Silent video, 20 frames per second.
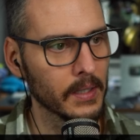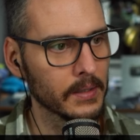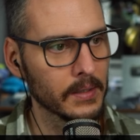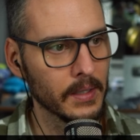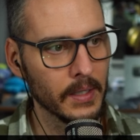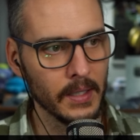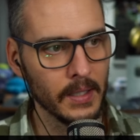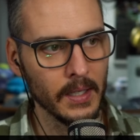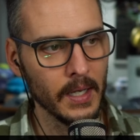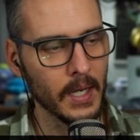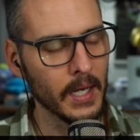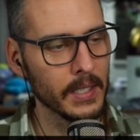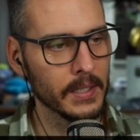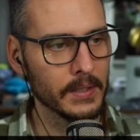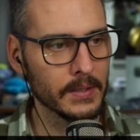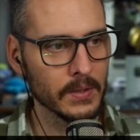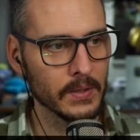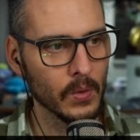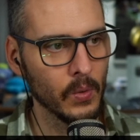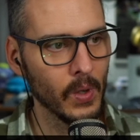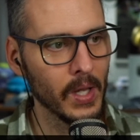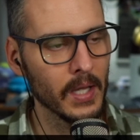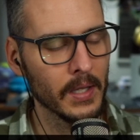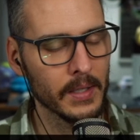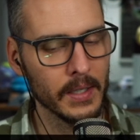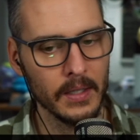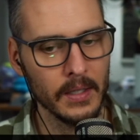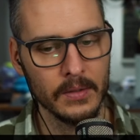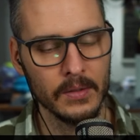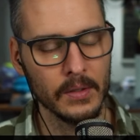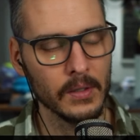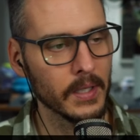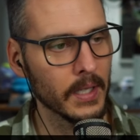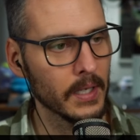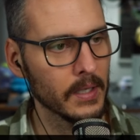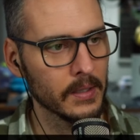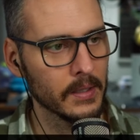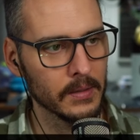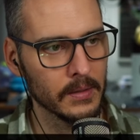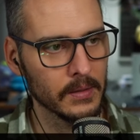the highest quality, and you're
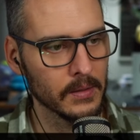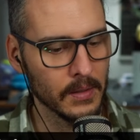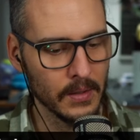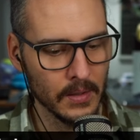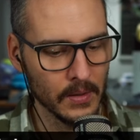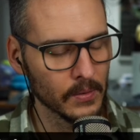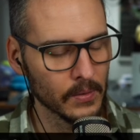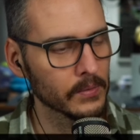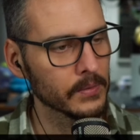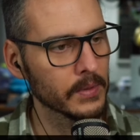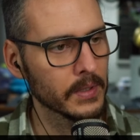getting you know